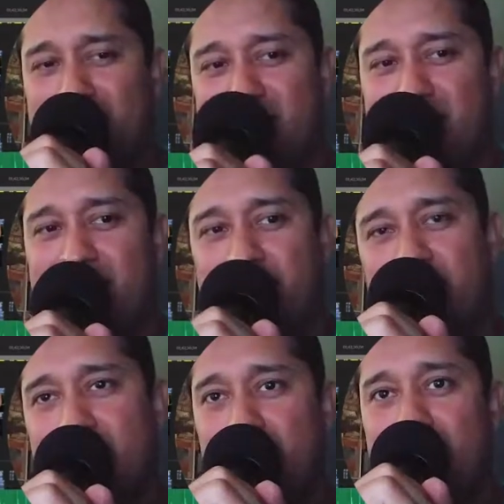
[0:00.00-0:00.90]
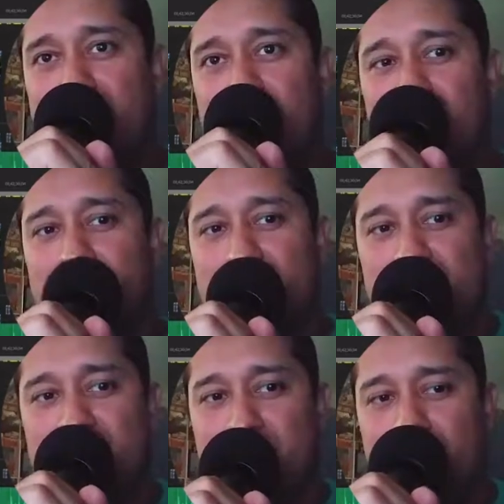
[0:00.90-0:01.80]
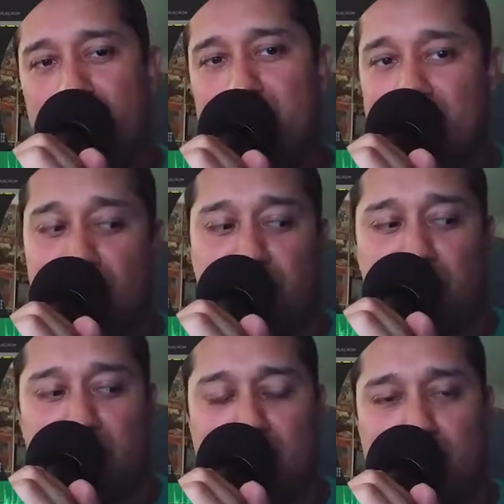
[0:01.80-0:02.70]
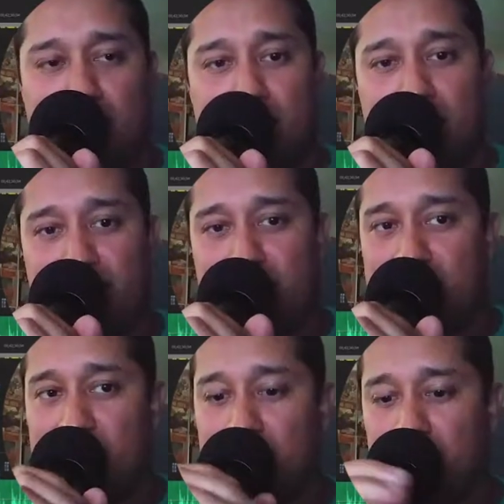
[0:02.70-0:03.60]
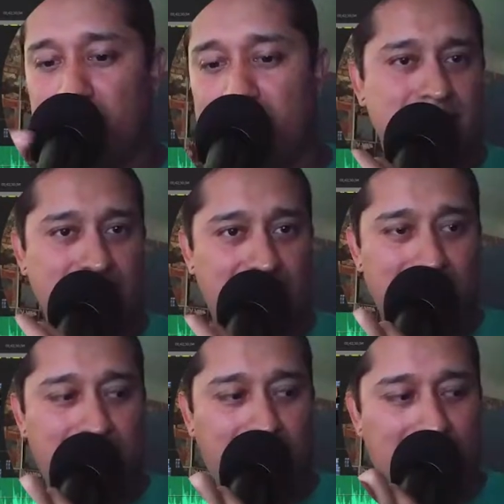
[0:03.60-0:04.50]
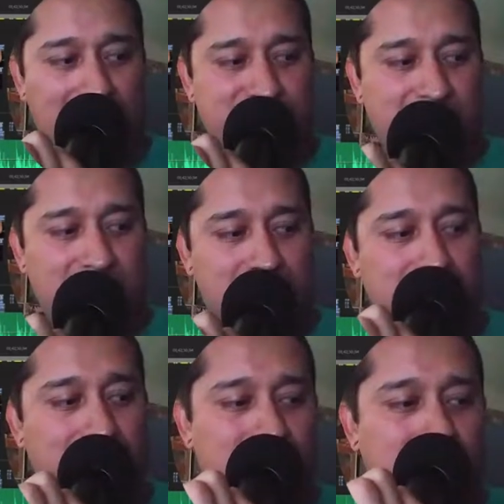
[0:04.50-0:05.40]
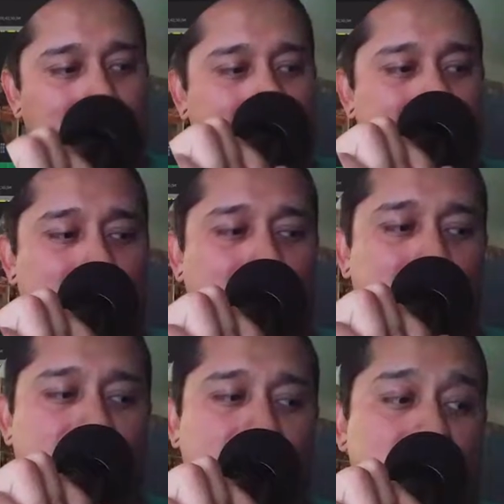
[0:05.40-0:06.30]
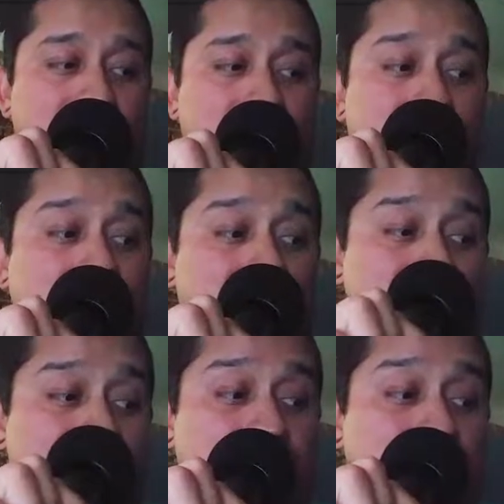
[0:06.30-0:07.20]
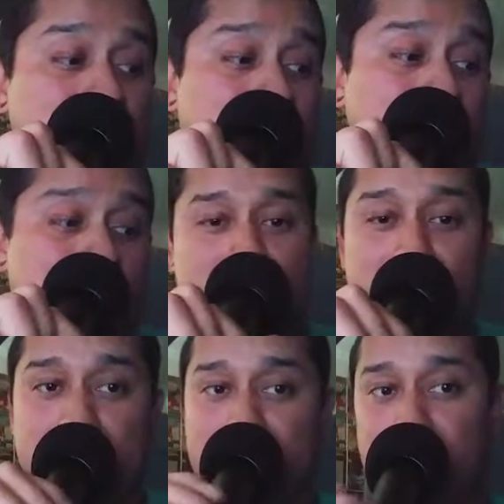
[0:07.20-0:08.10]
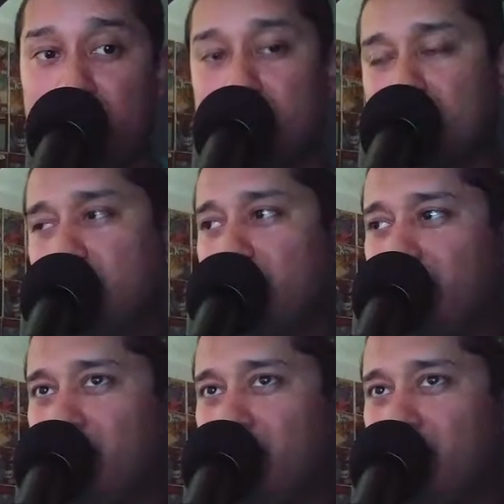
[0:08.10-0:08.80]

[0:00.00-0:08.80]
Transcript: it's not a fucking random video. I actually planned this shit. Excuse me, I'm fixing the mic. I did that in the last video too. I'm like, oh, it's a random video. No, it's not. Fucking dumbass. I actually planned this out.